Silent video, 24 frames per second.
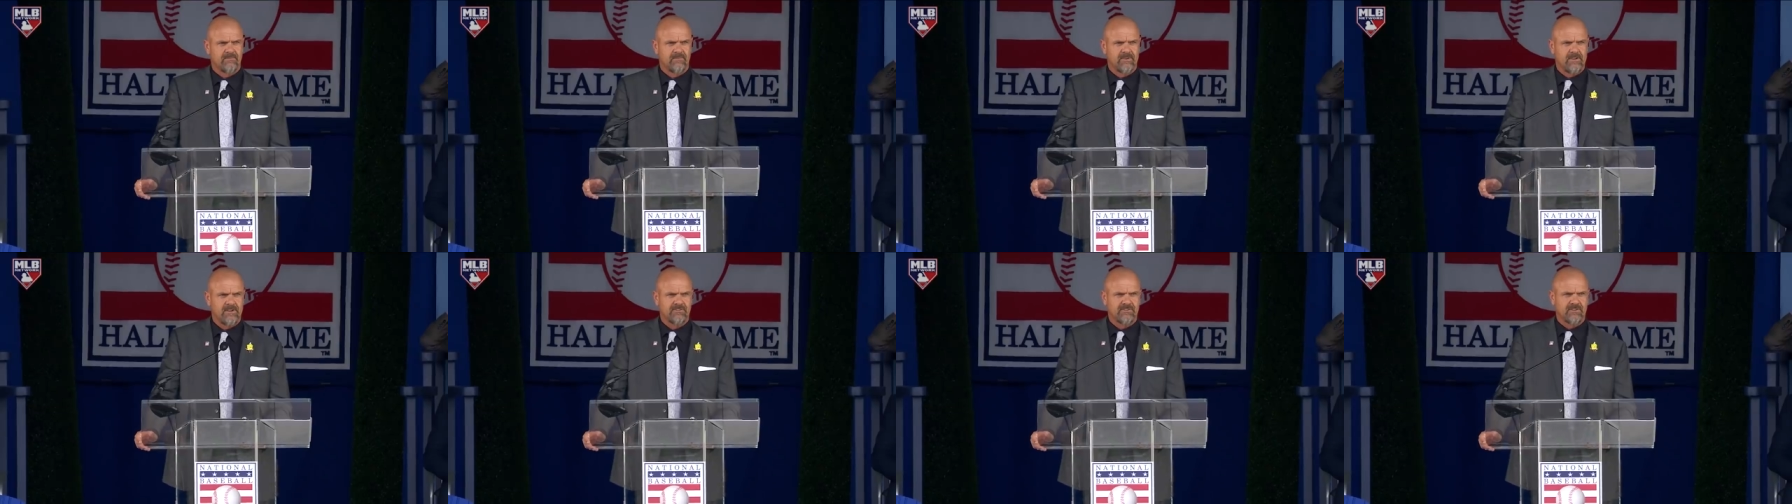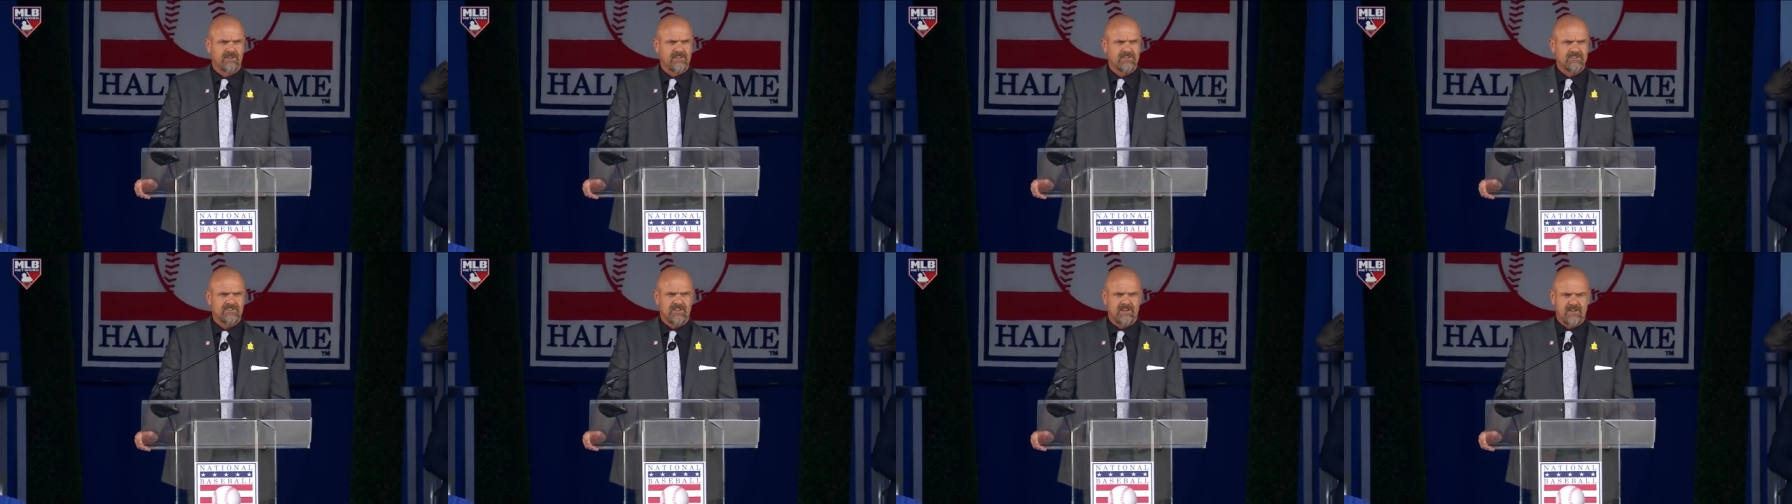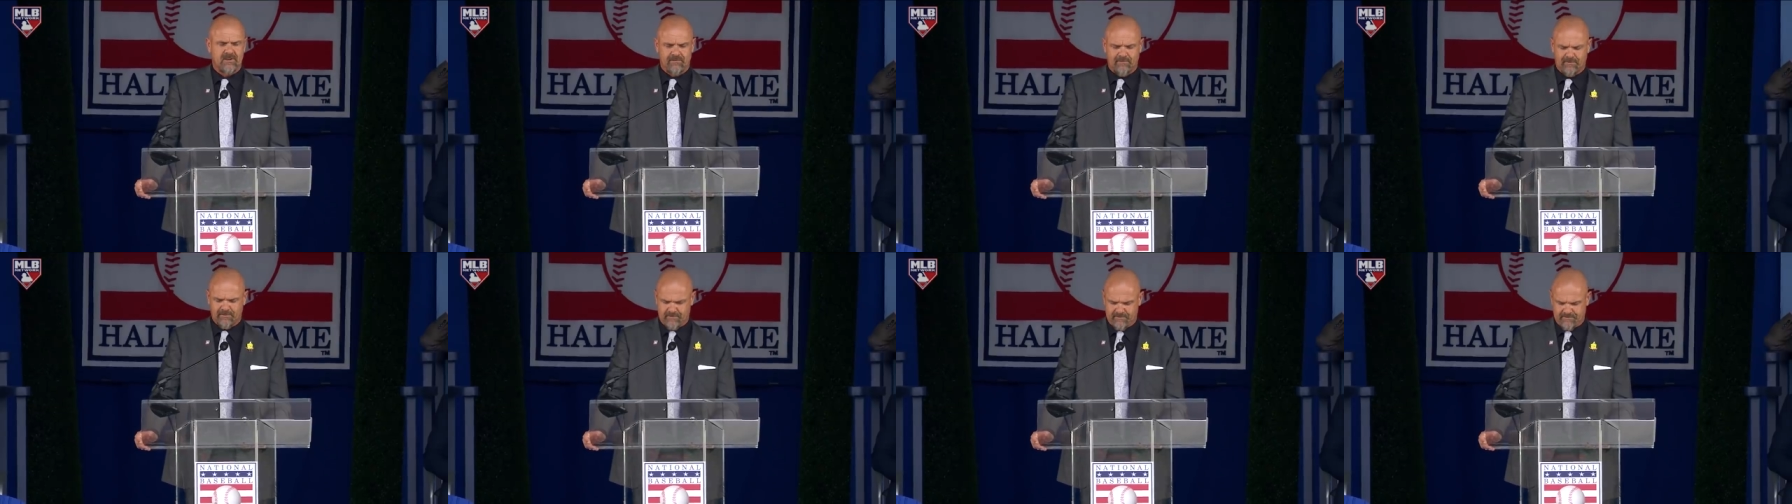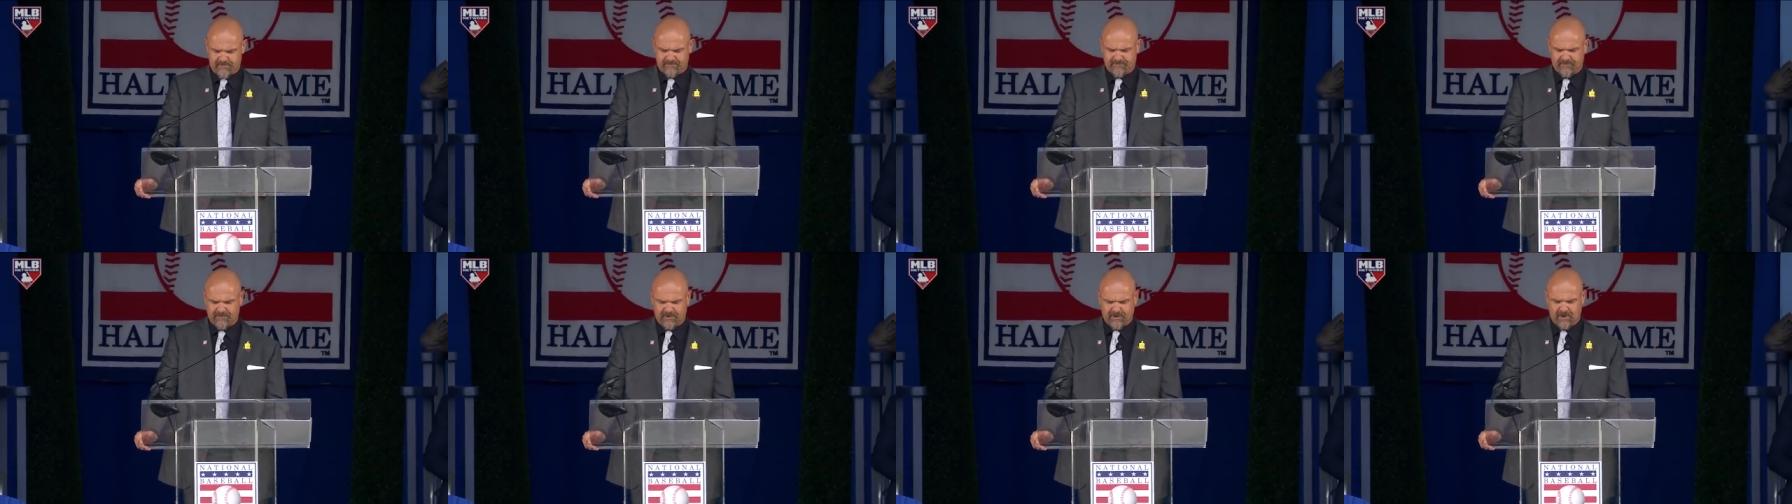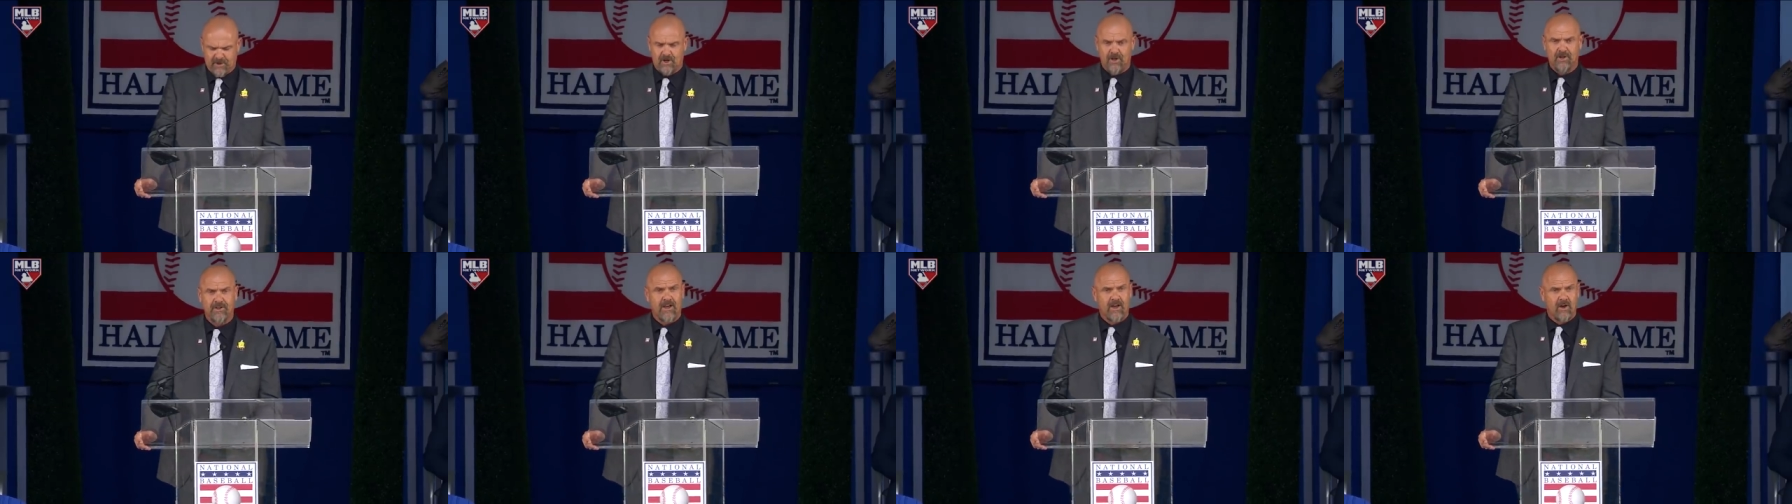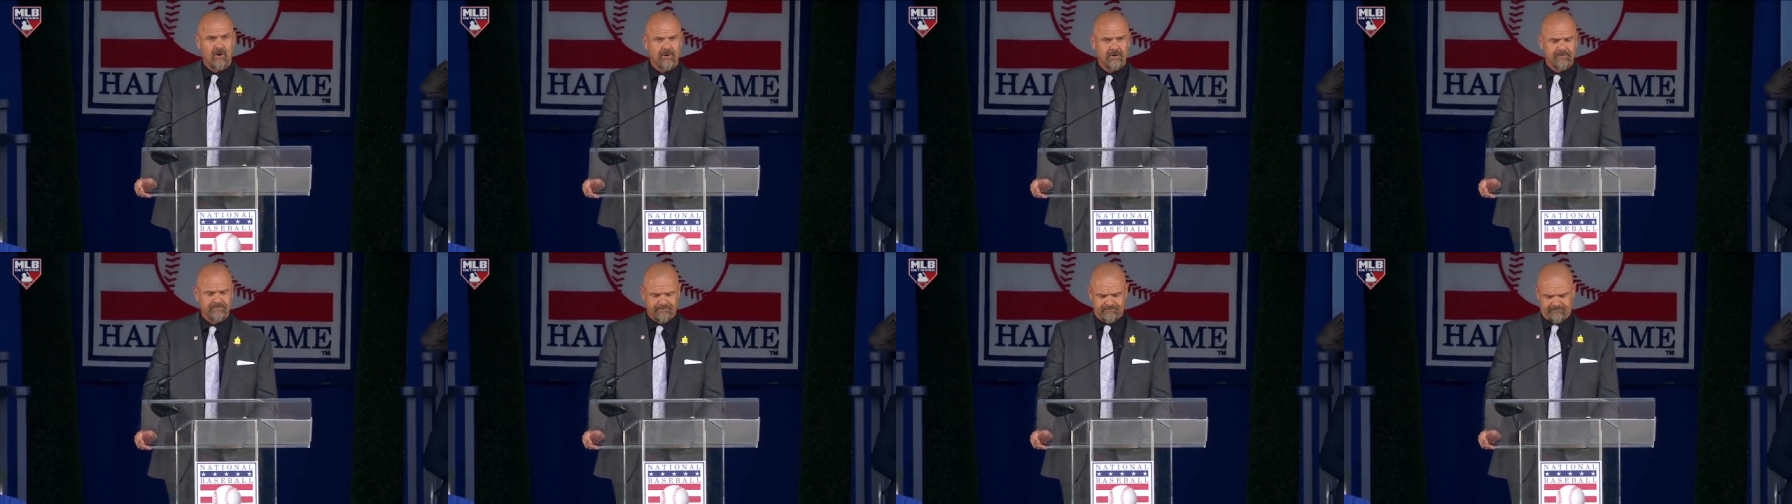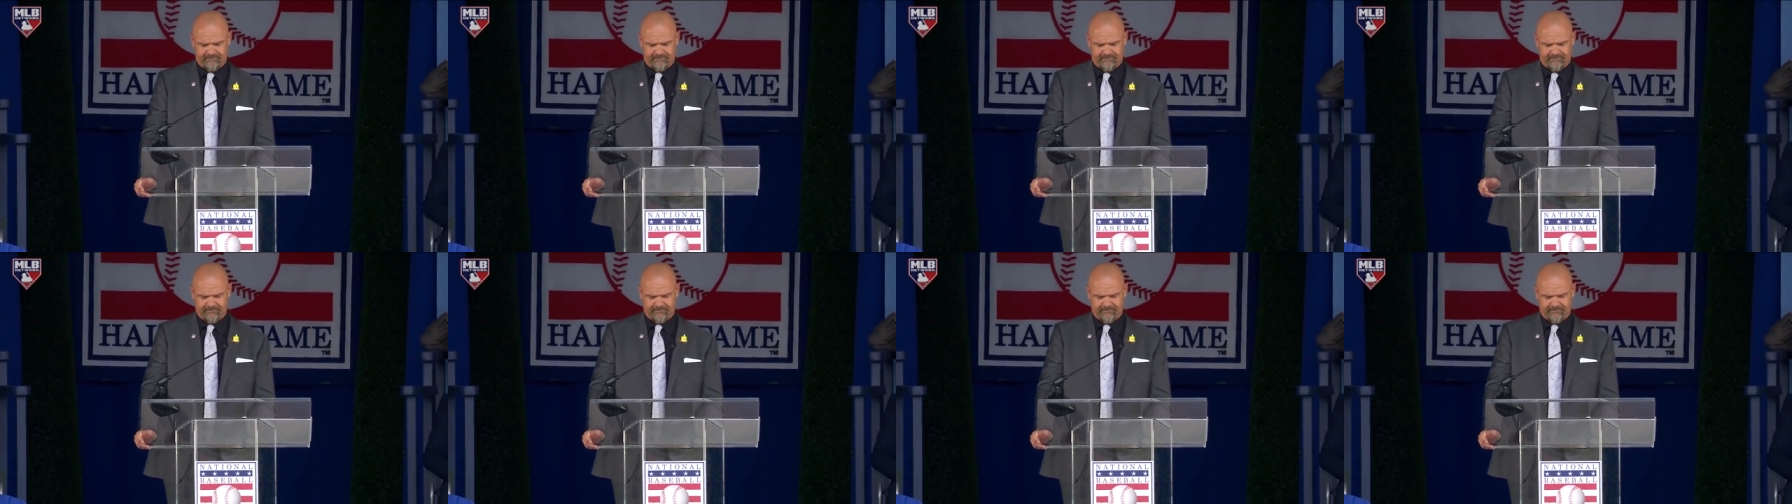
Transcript: easily safe, called out.